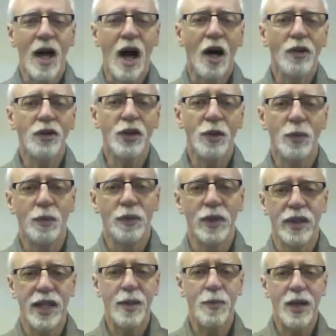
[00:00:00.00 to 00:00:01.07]
Also,
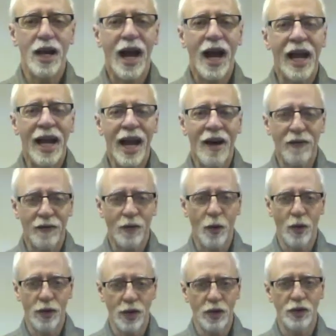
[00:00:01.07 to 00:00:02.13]
keep an eye out
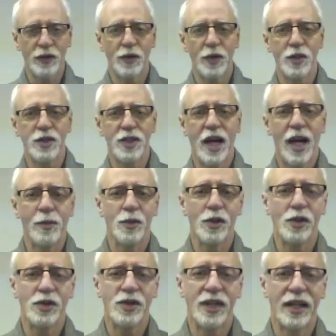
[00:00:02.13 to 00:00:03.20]
for those
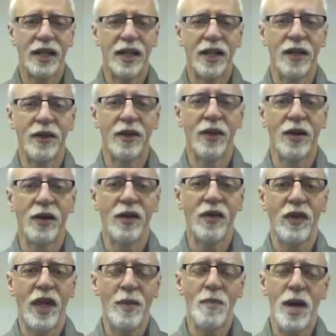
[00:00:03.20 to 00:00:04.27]
first-timers.
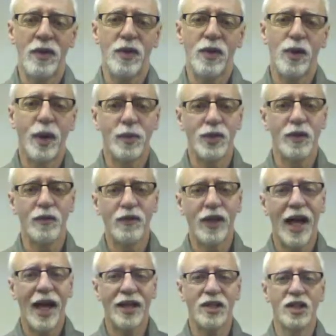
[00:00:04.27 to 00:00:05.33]
They may throw up some
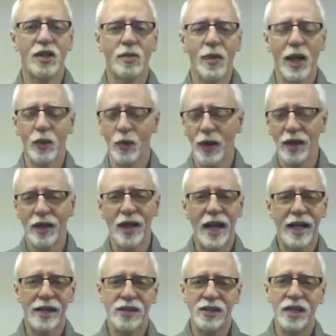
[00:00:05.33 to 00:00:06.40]
flags, and you may
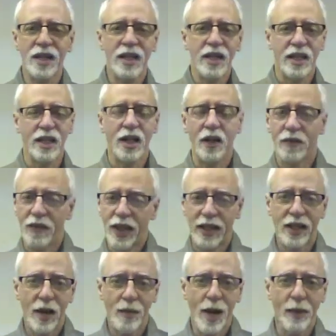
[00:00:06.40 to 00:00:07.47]
realize, if they
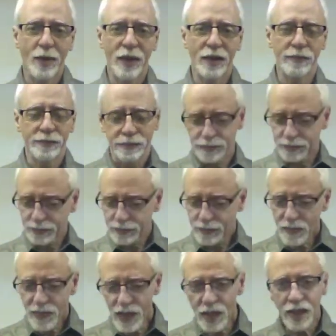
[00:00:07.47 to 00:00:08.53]
come up and
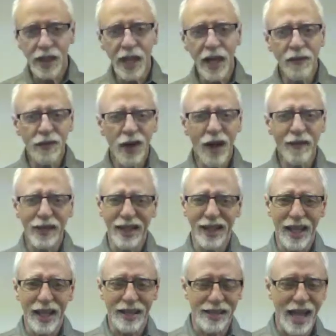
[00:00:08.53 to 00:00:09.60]
they have coffee
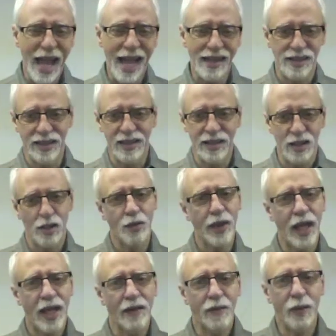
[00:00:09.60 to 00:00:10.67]
and they ask, is it
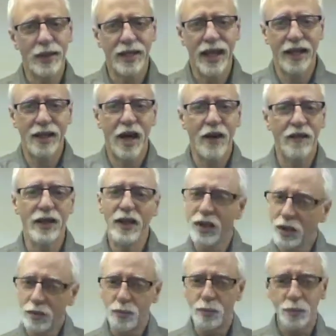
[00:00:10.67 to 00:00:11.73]
okay if we take
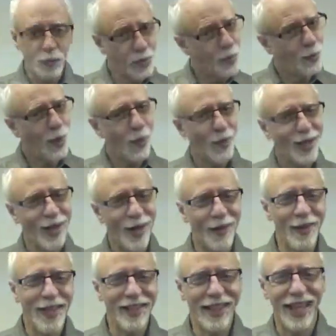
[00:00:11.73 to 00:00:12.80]
coffee? You probably
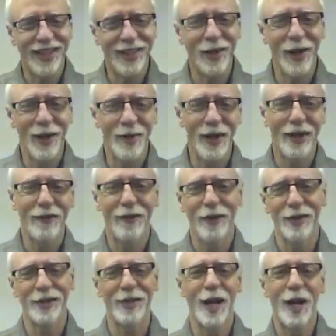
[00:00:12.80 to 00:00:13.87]
know that that's going to be a
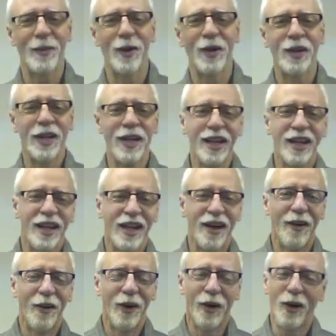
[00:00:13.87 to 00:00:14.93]
first-timer
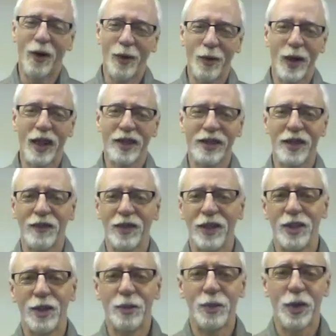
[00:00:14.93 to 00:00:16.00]
or a
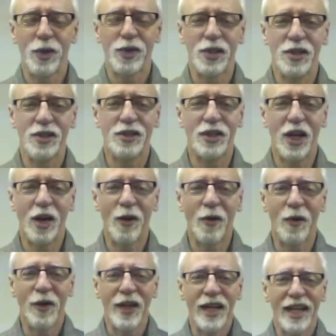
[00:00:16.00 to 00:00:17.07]
relatively new person.
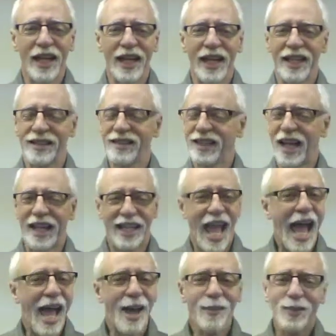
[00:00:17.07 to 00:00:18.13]
So it's like,
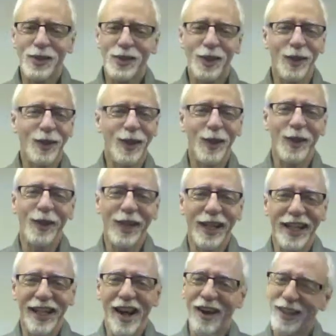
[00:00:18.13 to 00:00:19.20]

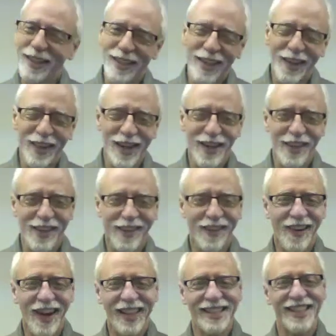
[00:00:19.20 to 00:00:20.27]
absolutely, are you new here to the
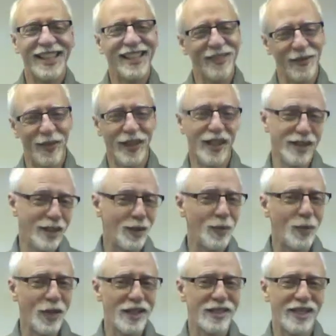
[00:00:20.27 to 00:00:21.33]
Crossing? Because it's a
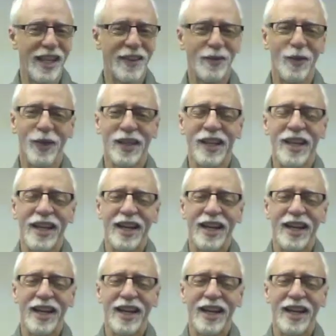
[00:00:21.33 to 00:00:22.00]
pretty safe one.